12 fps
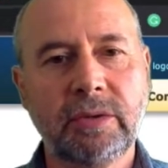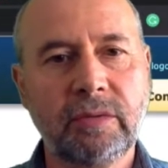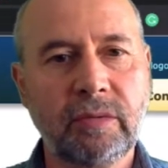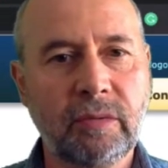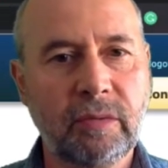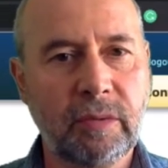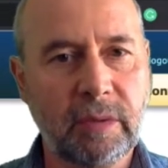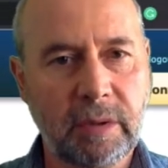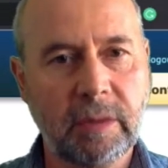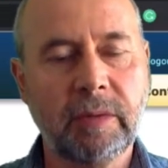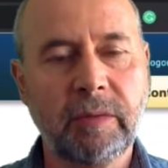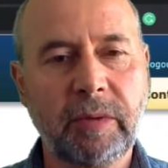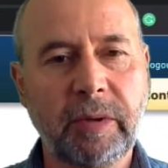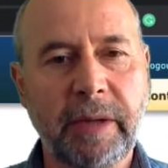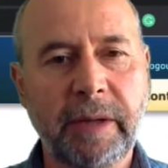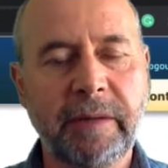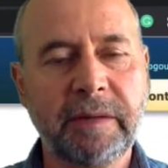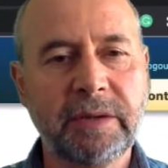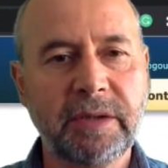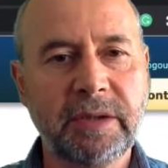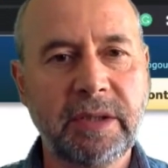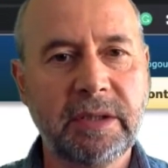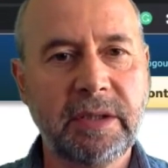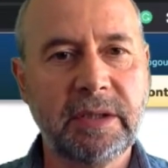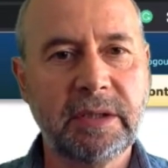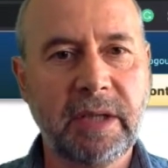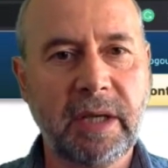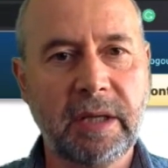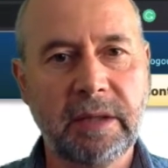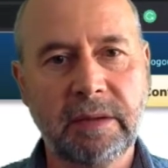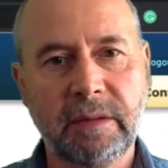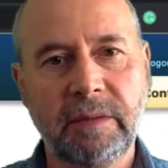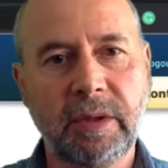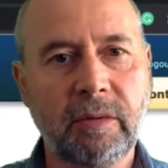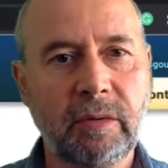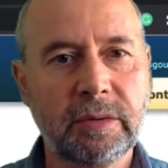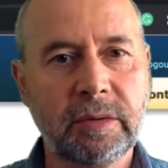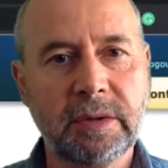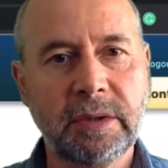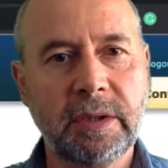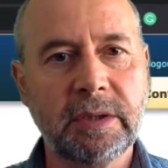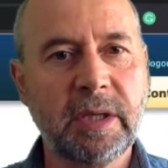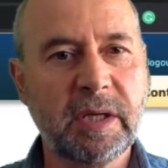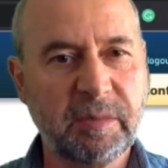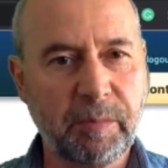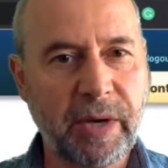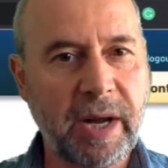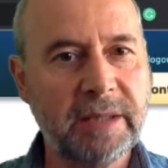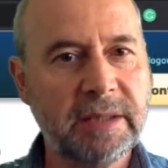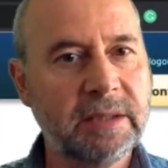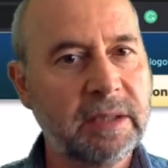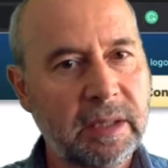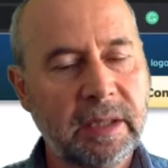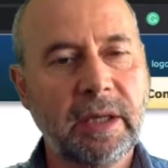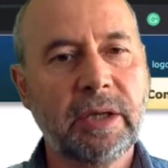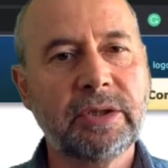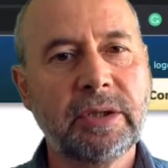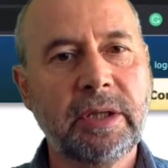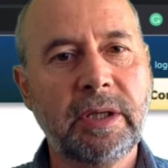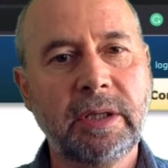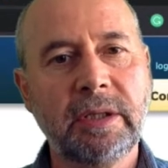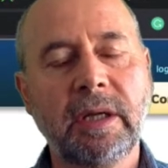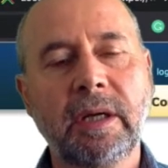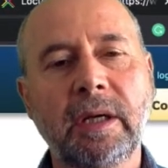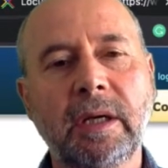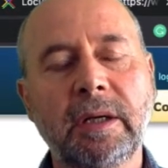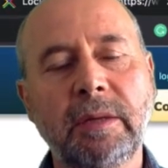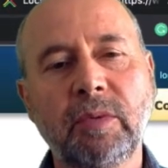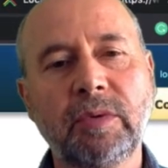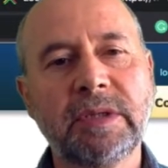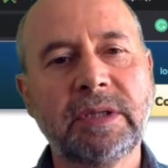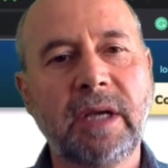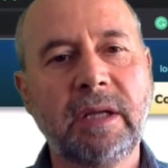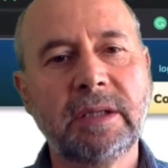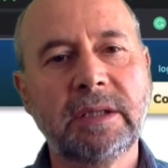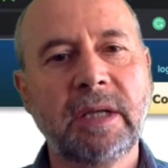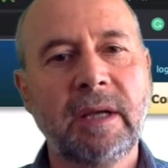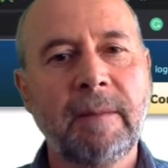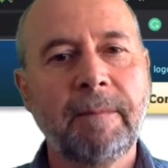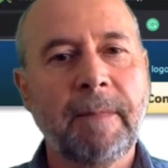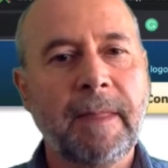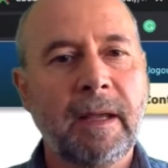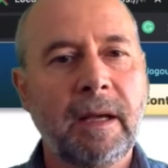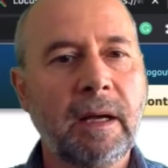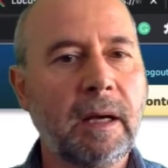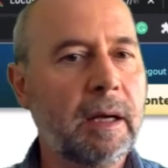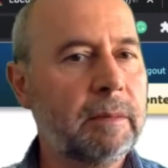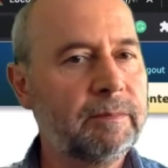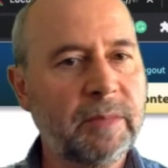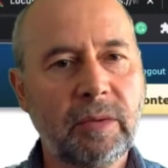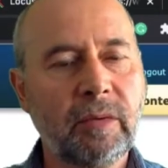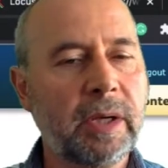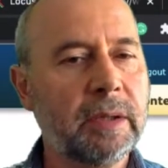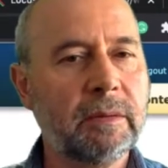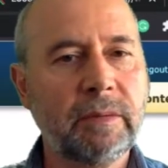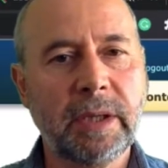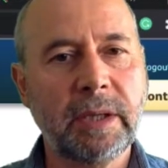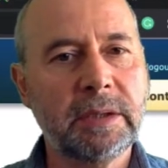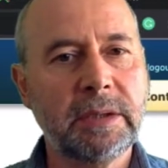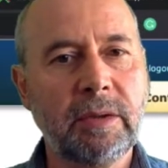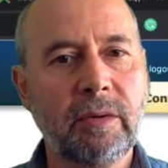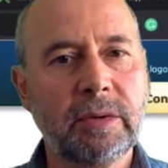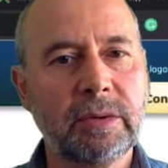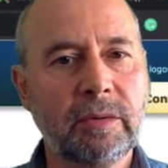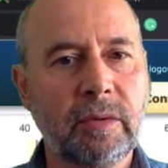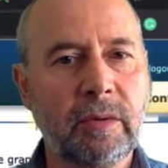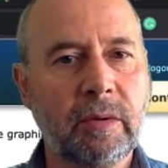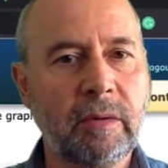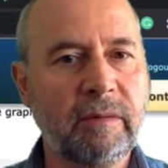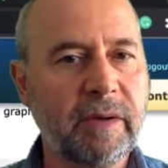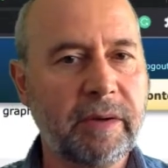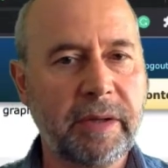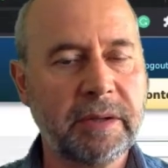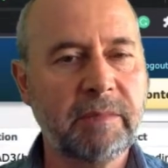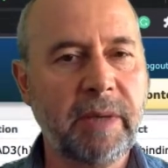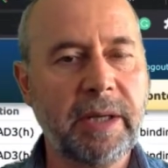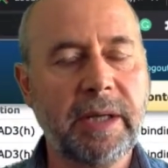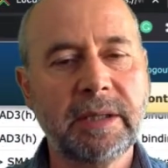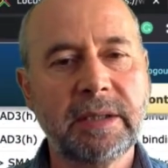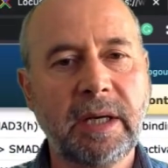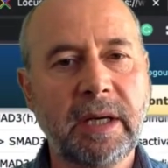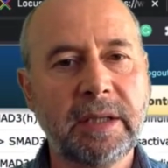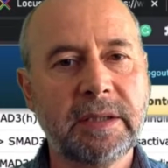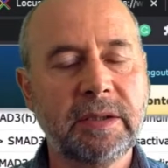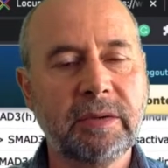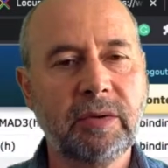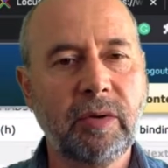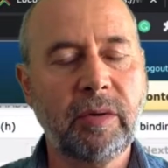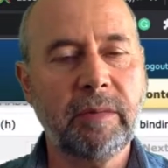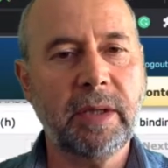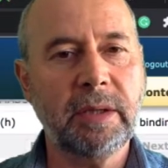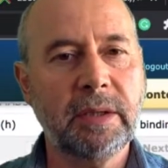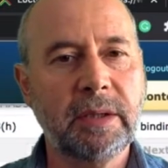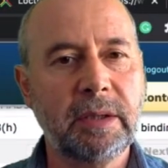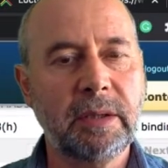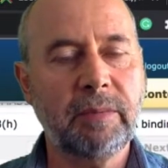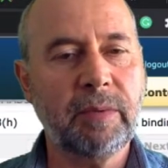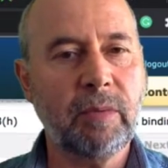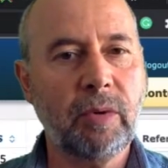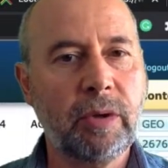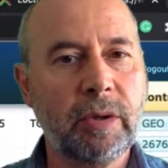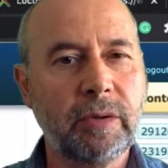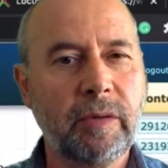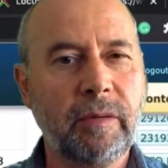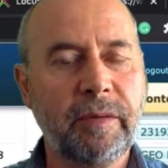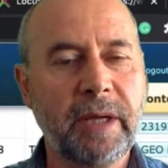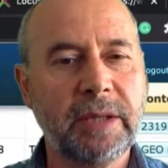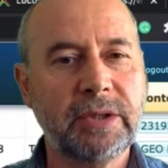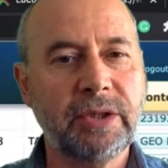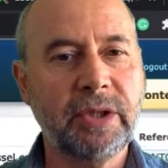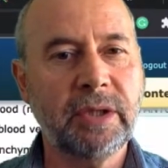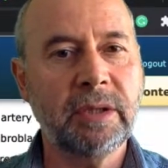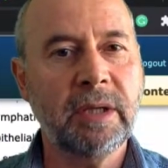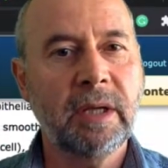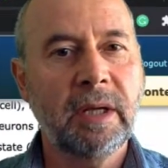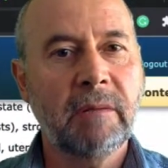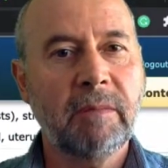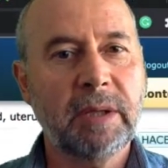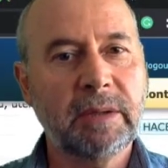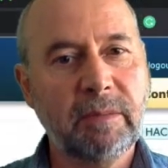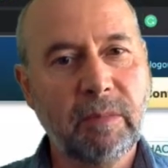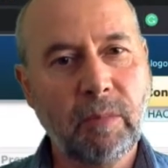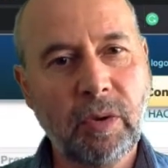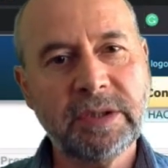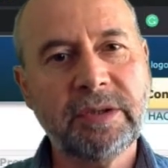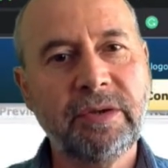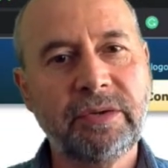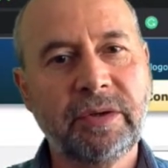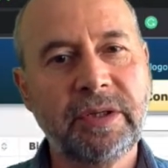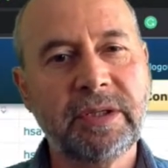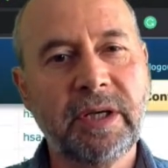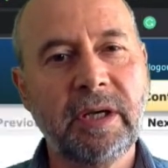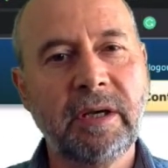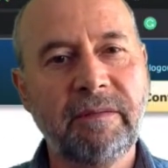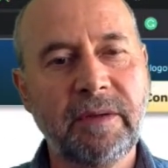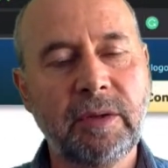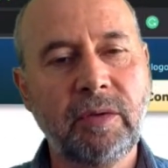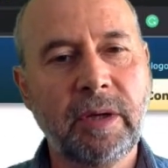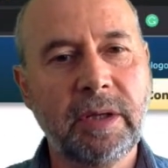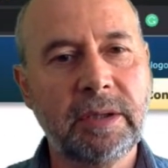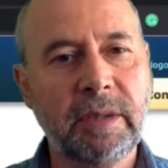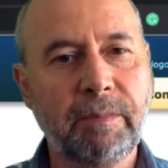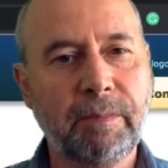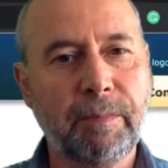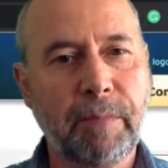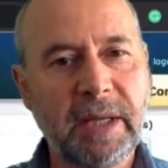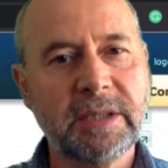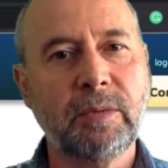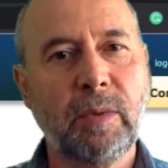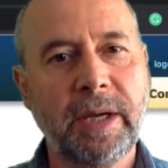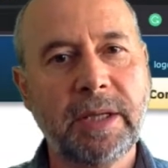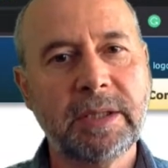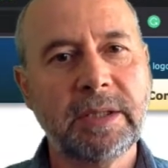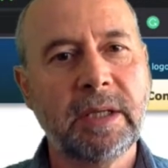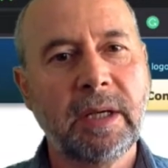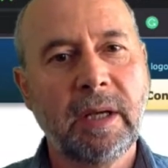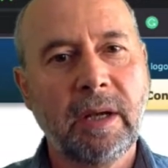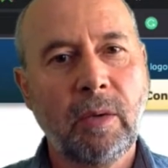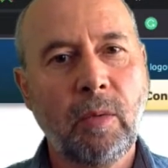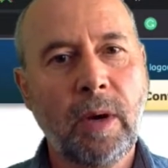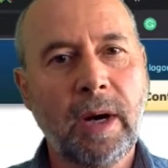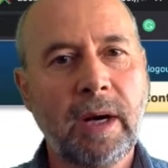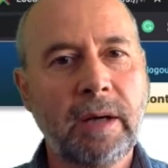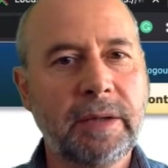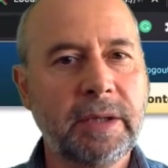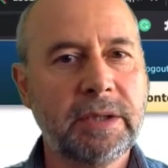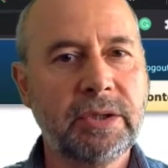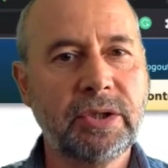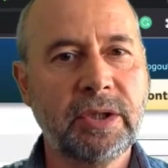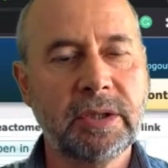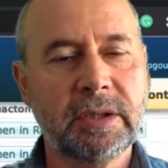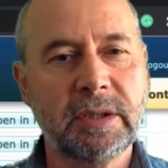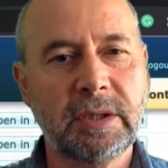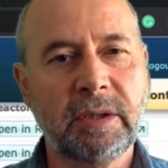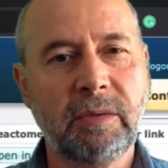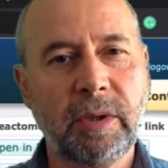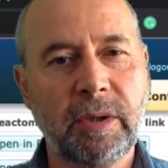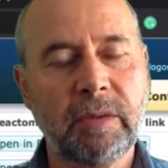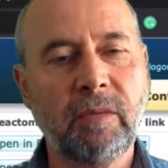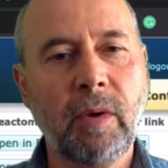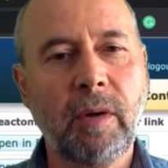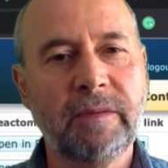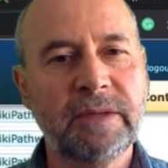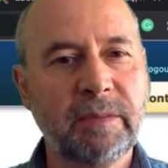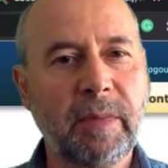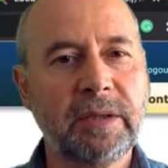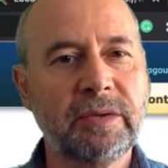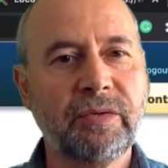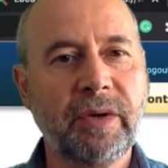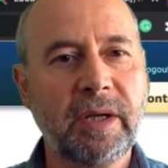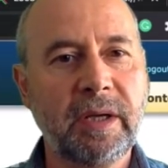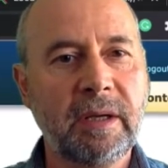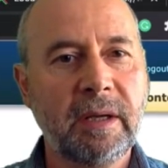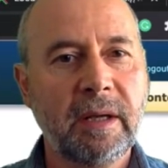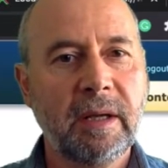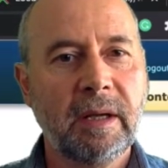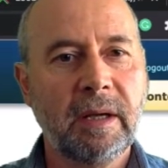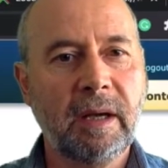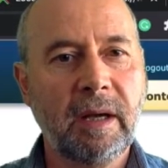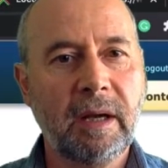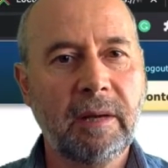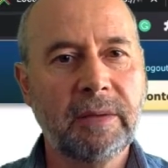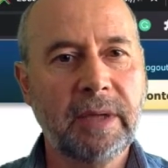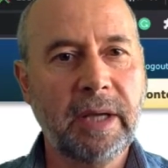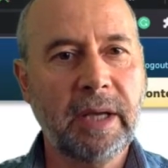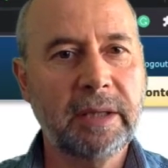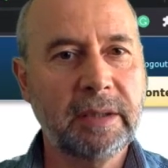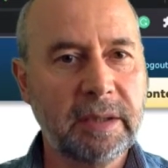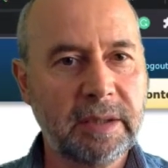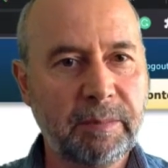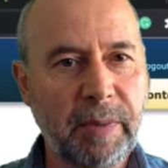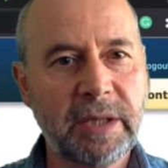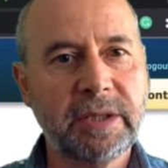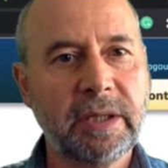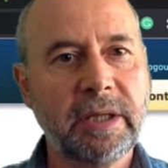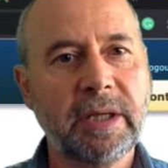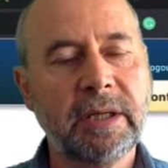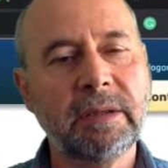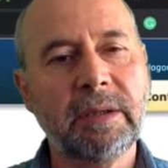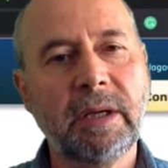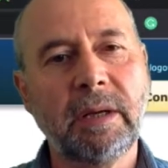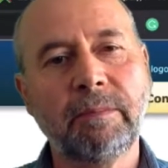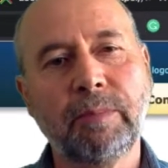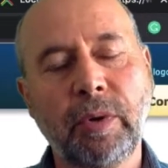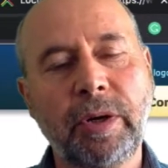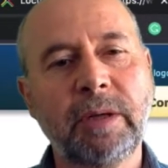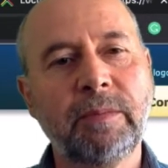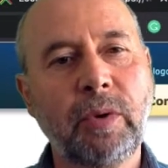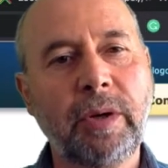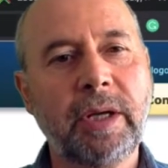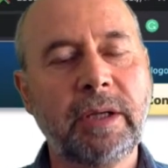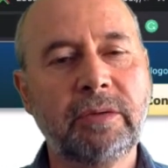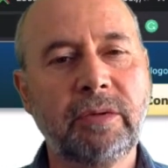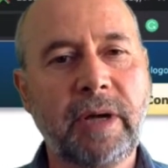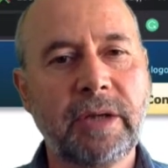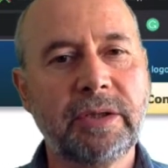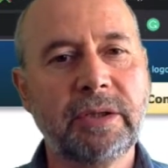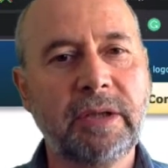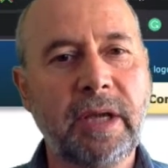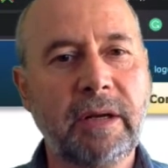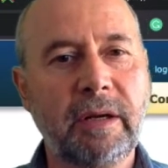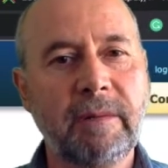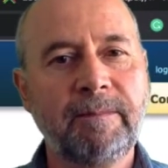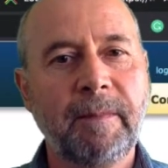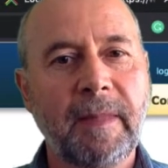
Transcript: to relevant diseases, and we also see it's expressed actually in immune cells. We can see also various binding sites documented in the promoters of that gene. But most interesting, if you look at the pathways where these genes is involved, SMAD3, and especially in protein-protein interaction data,